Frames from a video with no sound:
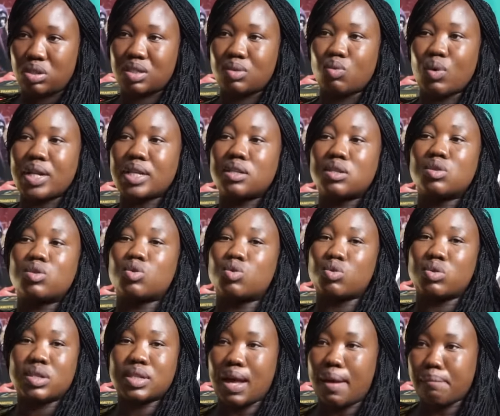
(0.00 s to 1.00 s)
wanting to do
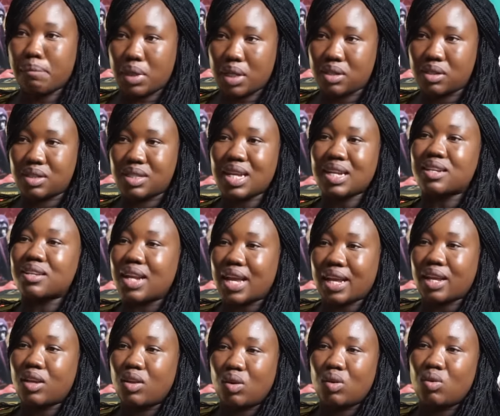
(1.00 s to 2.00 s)
something, start
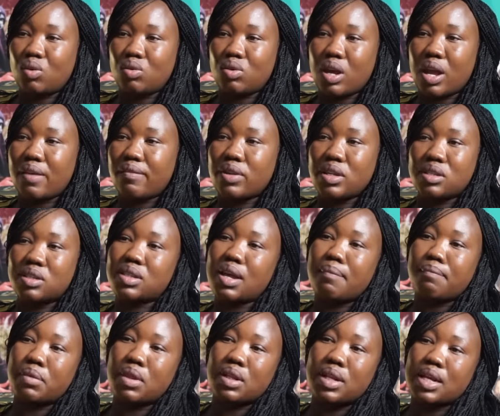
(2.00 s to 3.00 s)
like, you know, having
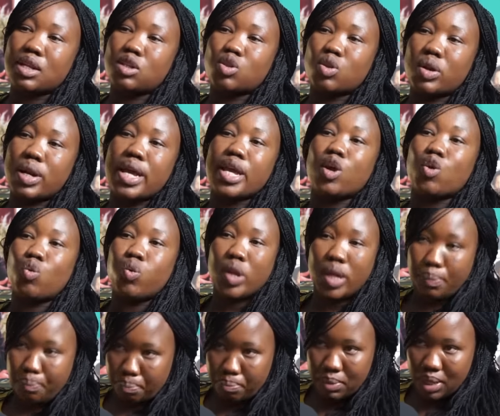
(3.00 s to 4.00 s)
something that is going to
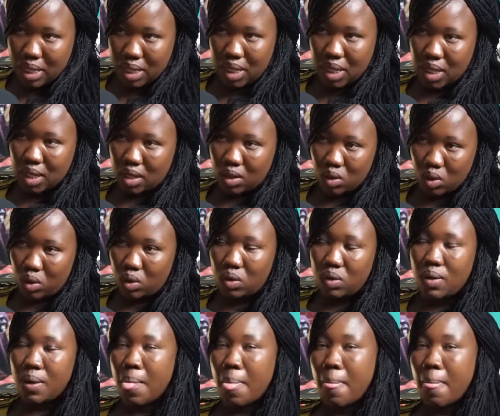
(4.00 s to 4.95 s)
equip me, you know.